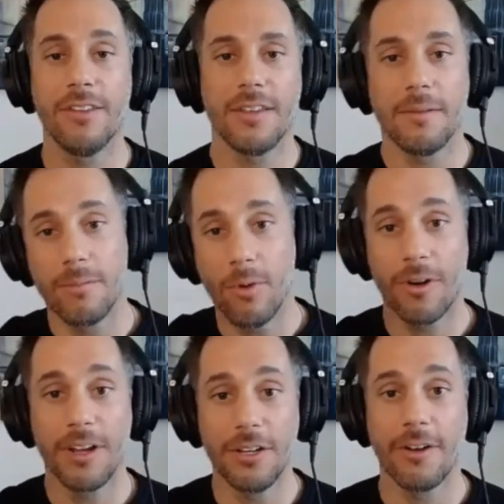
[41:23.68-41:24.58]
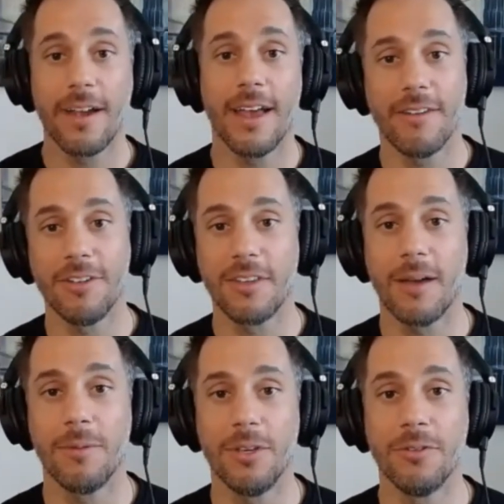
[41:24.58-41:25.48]
it more in your head every
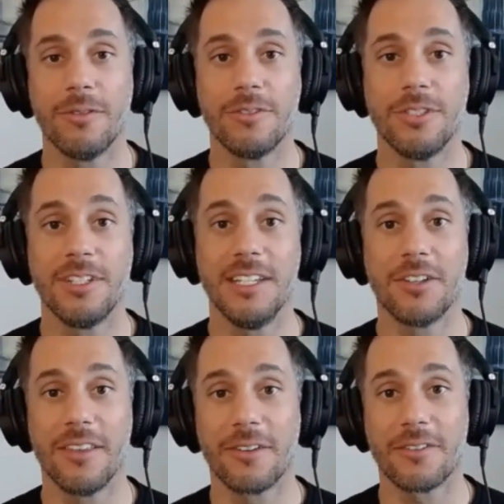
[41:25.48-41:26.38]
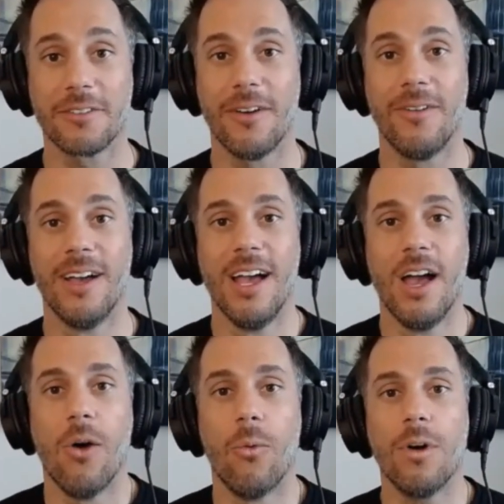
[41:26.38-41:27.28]
time you teach others. So,
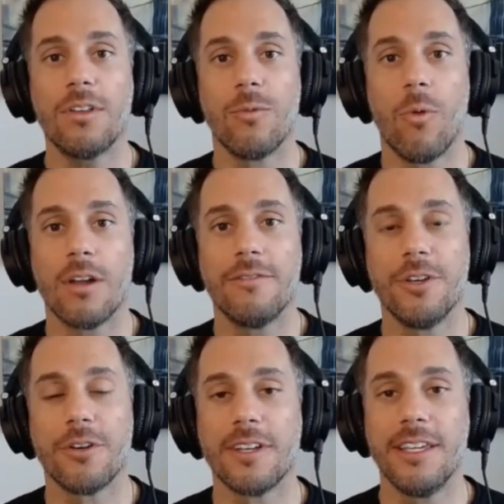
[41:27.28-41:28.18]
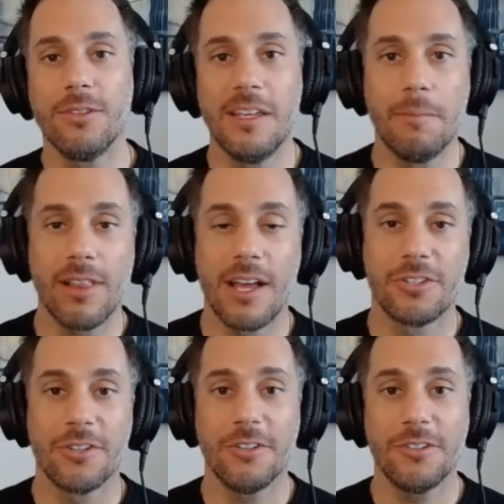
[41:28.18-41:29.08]
what's one of your guilty
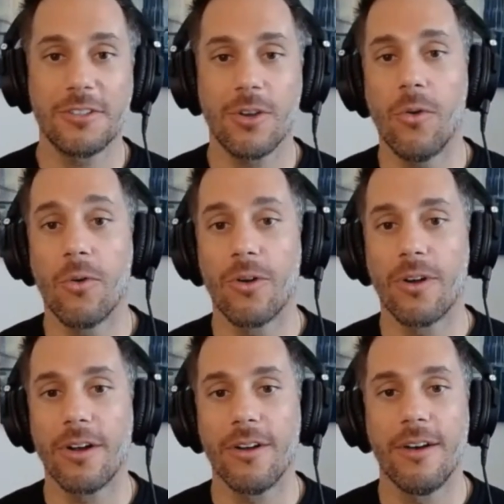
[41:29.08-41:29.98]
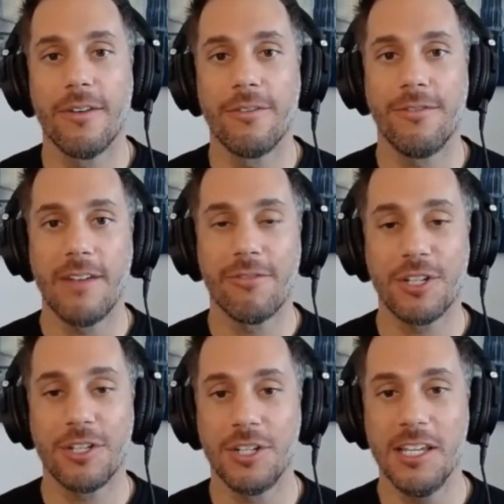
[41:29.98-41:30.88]
pleasures or
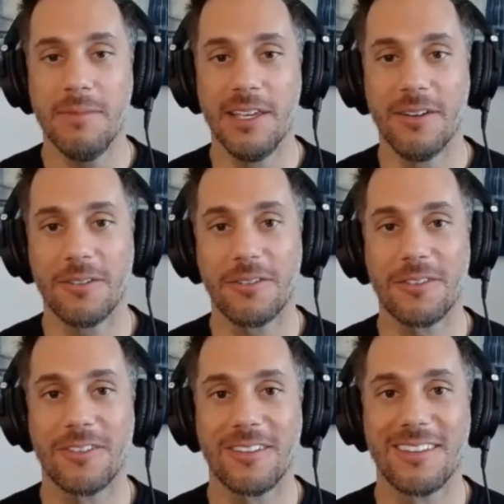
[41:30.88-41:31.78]
favorite cheat meals?